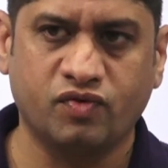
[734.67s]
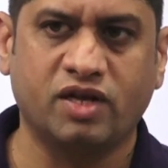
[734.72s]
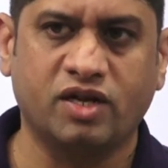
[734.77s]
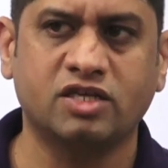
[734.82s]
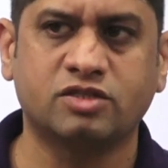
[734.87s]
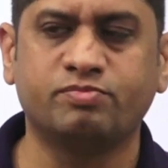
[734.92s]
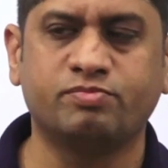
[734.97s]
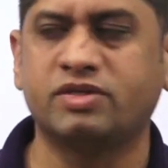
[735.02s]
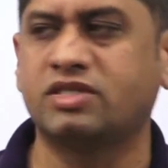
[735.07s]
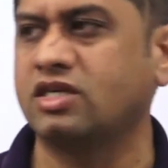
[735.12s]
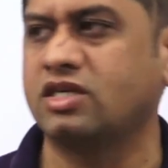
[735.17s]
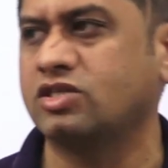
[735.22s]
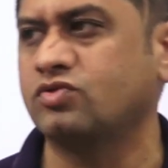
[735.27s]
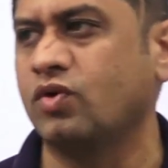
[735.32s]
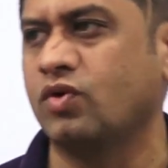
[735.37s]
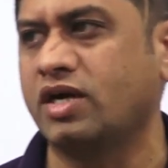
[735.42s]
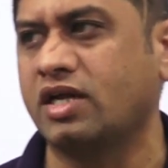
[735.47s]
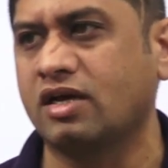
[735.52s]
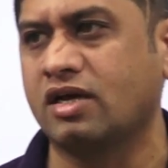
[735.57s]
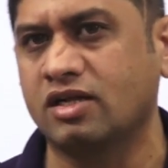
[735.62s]
various business
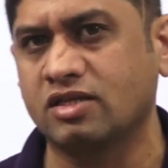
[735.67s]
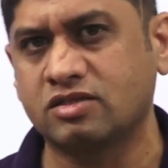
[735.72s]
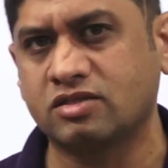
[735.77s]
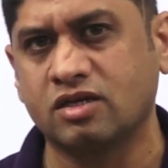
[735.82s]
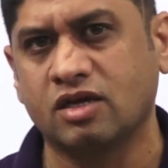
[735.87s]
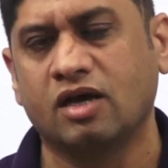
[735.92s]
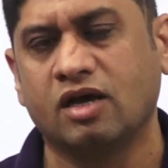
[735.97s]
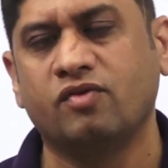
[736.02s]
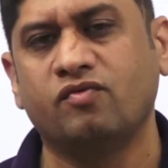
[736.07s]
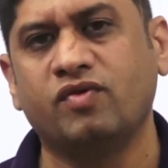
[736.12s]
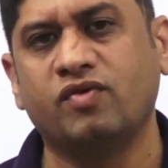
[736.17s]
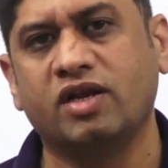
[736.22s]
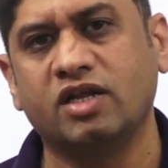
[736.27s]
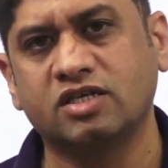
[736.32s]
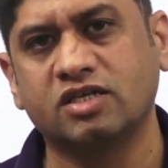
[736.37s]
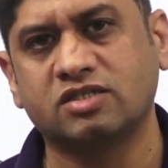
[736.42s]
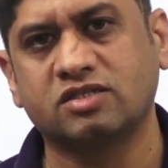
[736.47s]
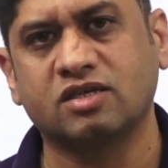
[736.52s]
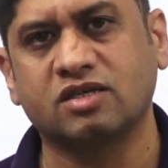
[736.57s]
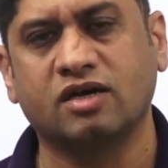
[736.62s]
verticals,
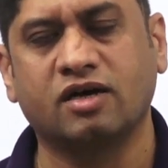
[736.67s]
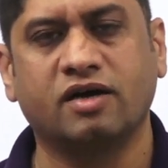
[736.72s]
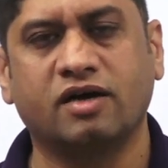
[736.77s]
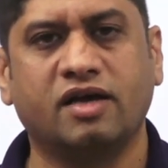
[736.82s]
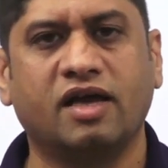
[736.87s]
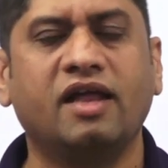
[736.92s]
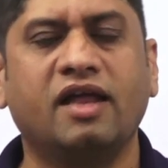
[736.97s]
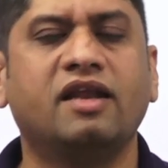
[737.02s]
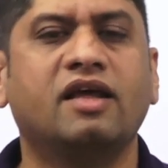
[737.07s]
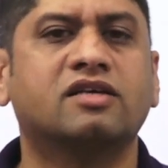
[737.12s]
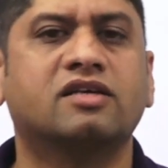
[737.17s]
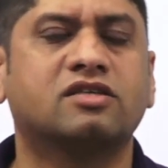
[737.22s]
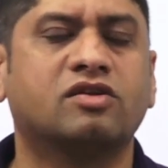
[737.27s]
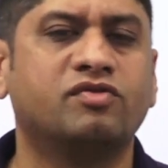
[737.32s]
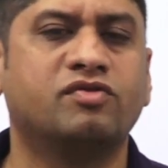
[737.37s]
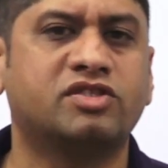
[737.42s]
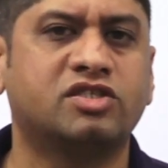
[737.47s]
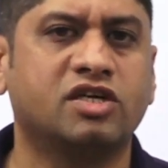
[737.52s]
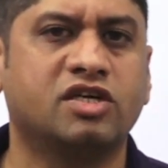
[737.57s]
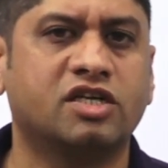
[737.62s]
various uh, areas in
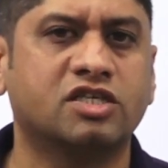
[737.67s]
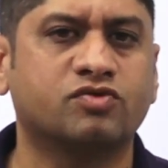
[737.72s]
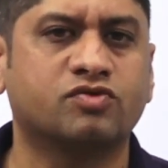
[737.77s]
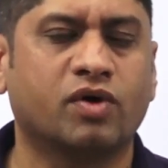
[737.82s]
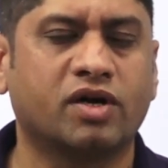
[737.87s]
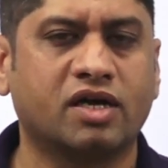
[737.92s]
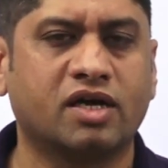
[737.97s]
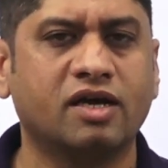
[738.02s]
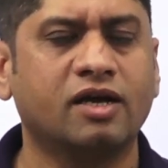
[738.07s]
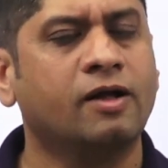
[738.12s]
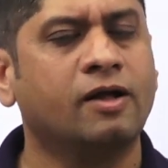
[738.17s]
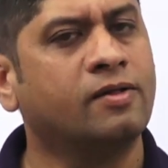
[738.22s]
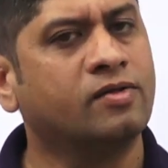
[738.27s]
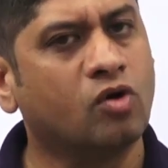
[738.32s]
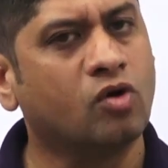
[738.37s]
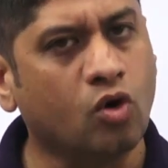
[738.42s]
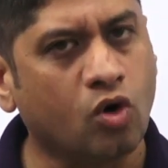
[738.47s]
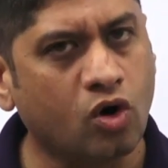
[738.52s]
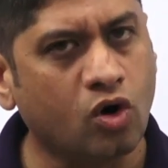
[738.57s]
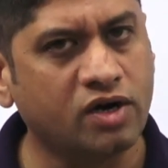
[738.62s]
which it is working,
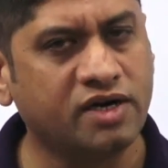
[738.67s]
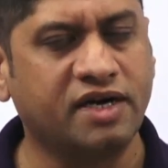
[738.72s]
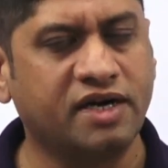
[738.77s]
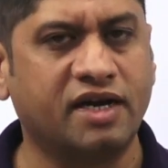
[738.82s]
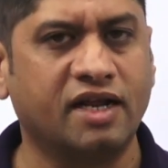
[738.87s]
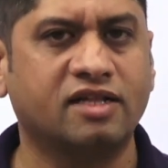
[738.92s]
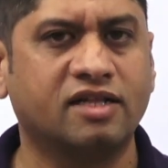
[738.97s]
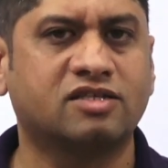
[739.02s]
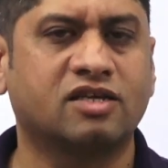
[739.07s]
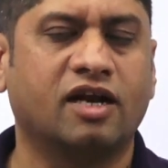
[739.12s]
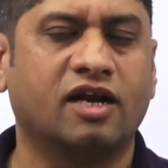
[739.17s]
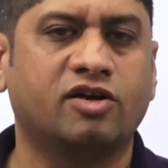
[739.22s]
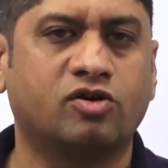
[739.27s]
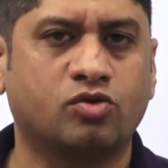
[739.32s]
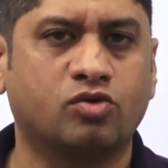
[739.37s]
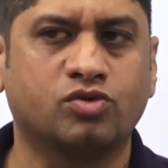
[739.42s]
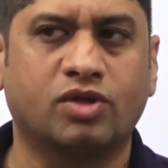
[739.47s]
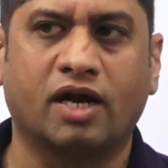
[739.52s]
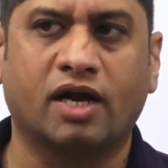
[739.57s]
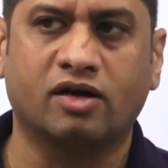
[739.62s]
all details related
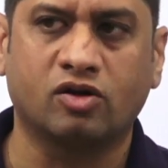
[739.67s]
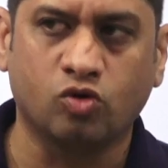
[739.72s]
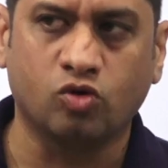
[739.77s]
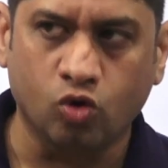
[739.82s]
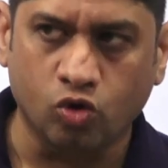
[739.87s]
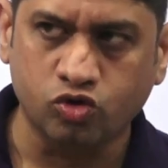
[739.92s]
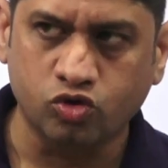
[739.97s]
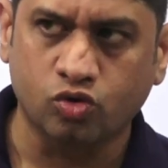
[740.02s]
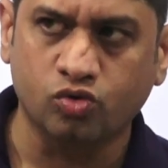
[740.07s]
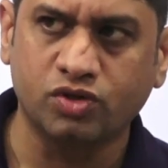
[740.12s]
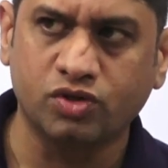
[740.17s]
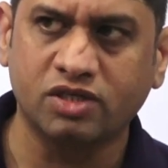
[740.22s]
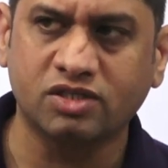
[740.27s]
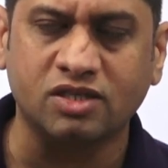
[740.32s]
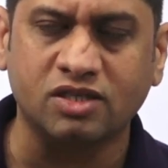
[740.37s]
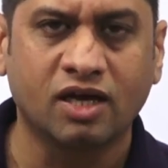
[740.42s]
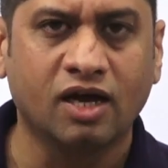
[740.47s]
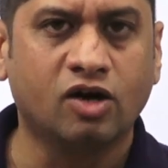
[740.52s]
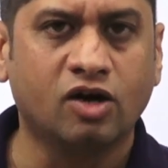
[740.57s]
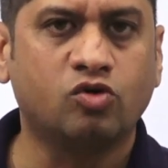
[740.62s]
to that. Go through this,
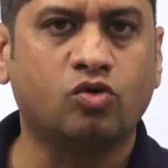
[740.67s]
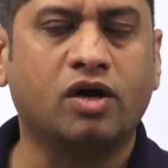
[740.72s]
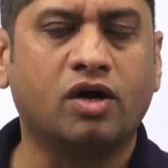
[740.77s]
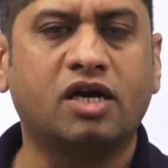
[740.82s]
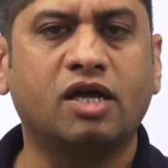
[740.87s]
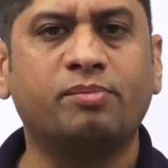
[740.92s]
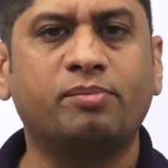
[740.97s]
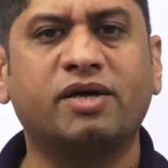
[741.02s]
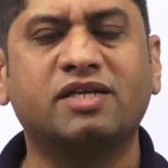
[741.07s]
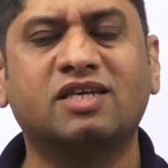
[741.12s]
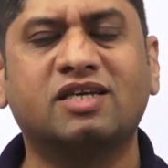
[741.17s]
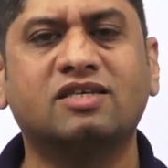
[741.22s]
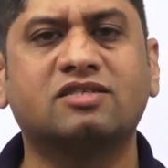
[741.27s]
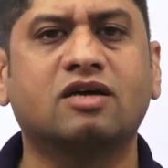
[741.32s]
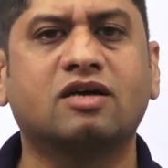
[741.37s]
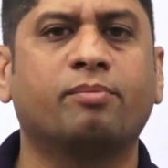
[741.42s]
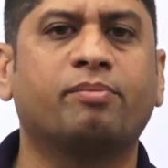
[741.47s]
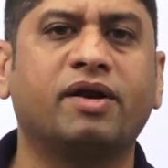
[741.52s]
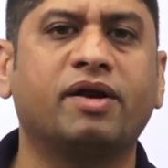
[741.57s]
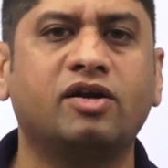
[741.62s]
twenty page
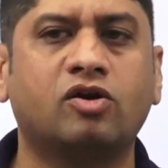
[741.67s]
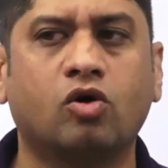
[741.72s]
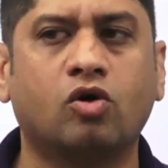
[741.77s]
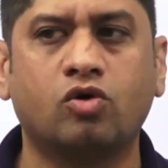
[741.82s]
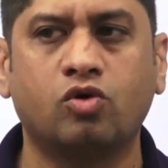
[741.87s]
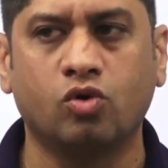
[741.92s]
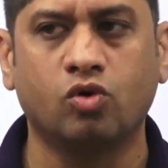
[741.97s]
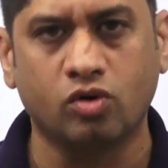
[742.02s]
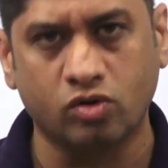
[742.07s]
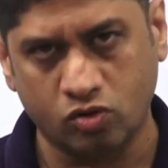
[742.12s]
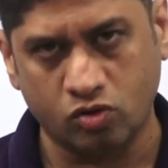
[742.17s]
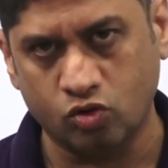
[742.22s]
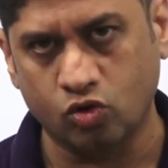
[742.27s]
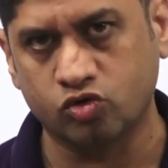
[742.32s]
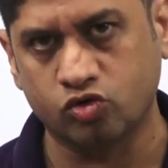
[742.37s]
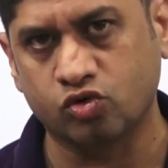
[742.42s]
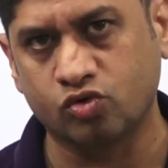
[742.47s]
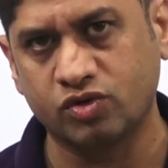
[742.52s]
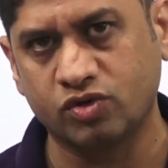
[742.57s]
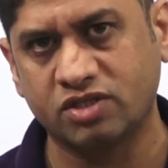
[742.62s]
iska print out lo, go
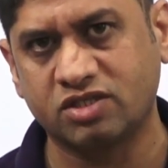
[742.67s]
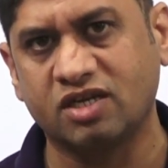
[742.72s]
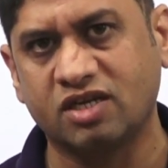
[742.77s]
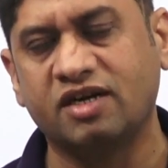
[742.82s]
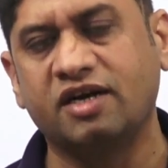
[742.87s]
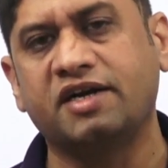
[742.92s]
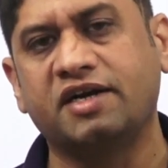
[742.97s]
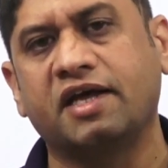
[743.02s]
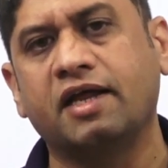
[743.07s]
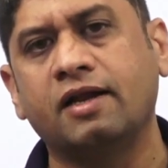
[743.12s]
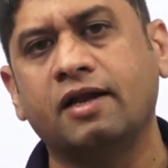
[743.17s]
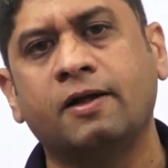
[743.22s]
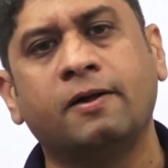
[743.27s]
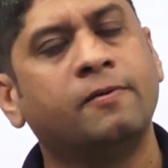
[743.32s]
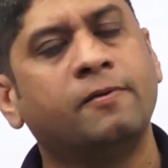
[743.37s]
through this in detail